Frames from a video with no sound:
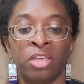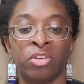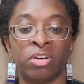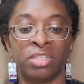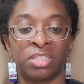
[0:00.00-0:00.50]

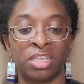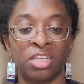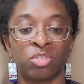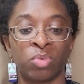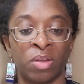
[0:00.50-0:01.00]
Your
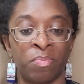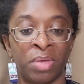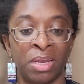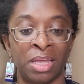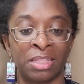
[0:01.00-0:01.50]
descendants would have
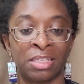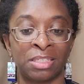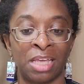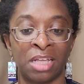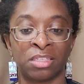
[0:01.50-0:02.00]
been like the
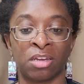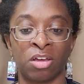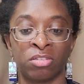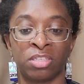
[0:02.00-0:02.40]
sands along